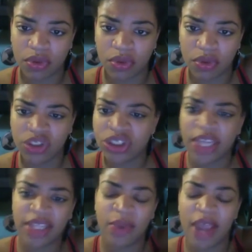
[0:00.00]
Just
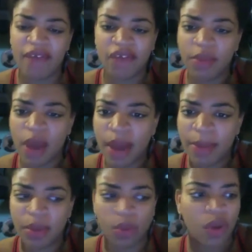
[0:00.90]
like the way I feel about my
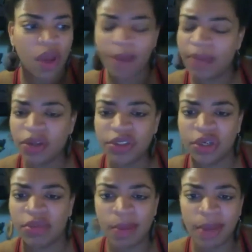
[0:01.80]
people. I'm not going to
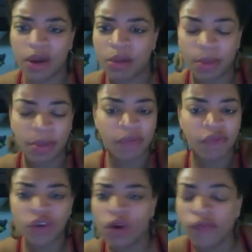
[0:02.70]
turn my back on my people
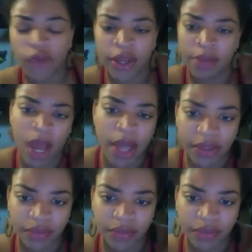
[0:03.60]
for no fucking body.